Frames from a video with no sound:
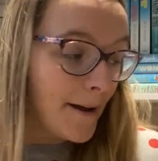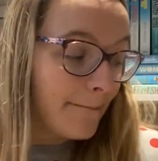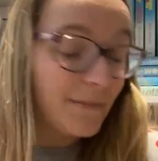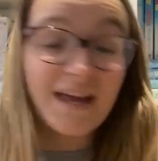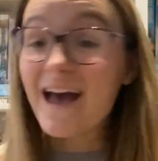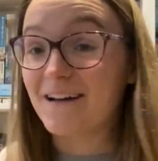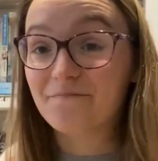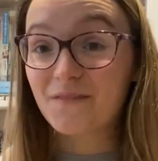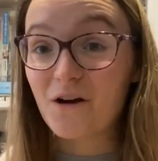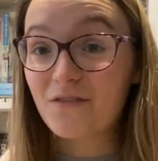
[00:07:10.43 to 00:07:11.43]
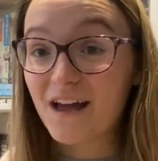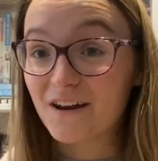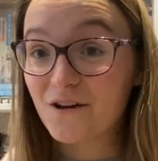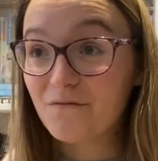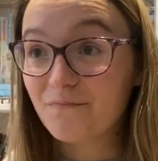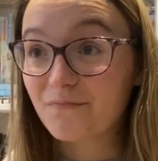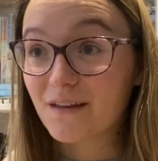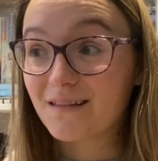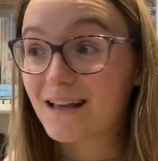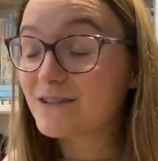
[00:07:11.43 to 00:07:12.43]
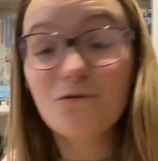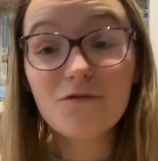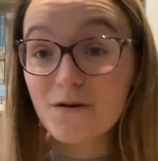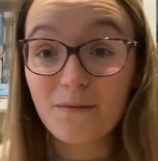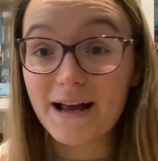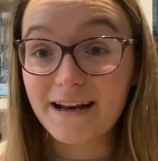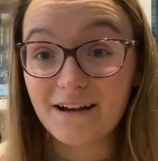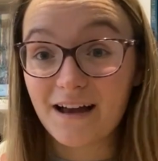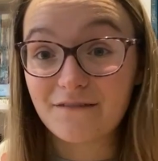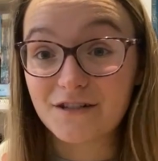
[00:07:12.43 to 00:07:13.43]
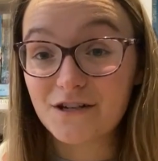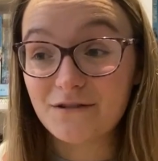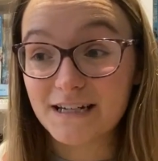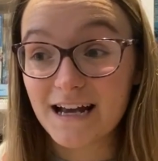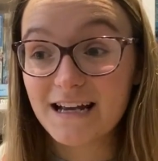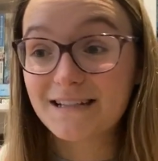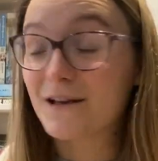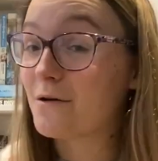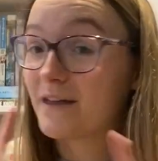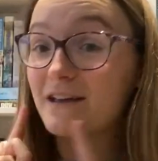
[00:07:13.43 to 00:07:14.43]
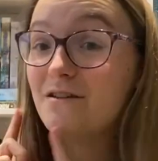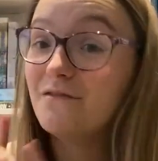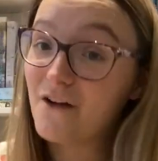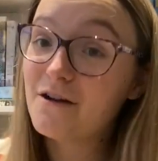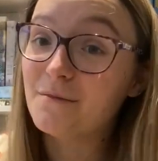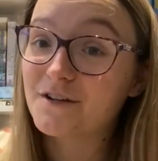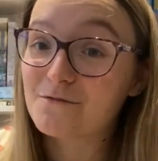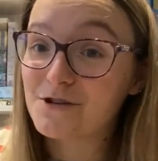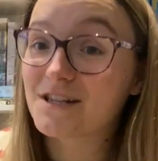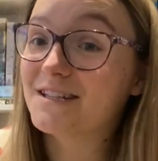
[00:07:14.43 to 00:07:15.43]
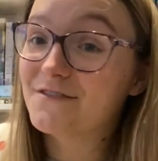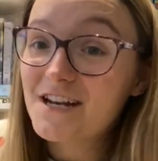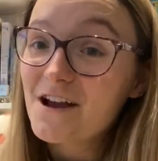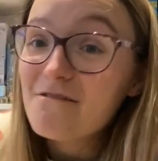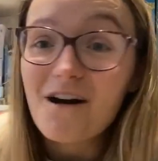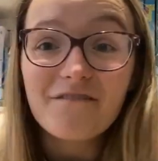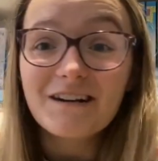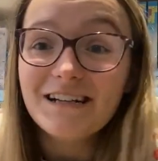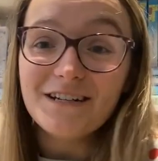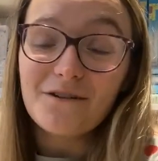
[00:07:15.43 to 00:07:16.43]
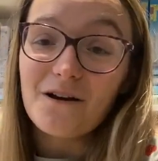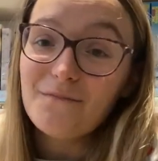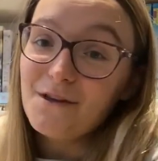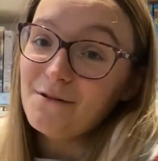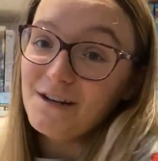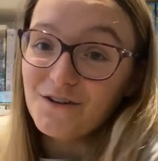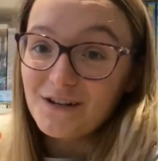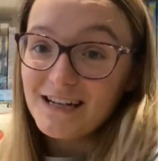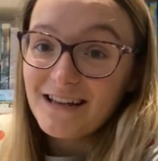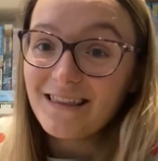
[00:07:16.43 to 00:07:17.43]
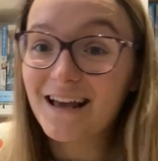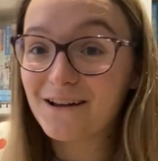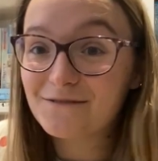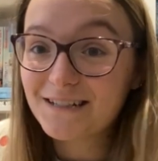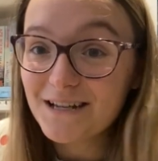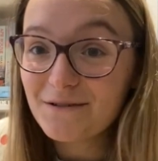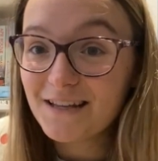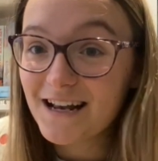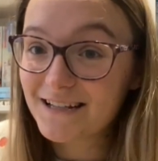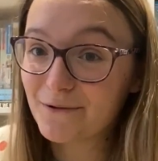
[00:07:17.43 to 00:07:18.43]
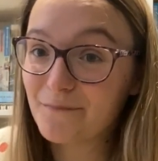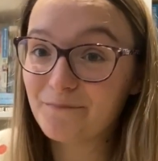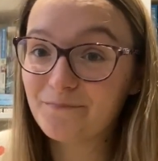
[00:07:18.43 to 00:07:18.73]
But yeah, on that note, that's all the complaining I have to do today. So thank you very much for watching this video. I really do hope you enjoyed it and I will see you in the next one.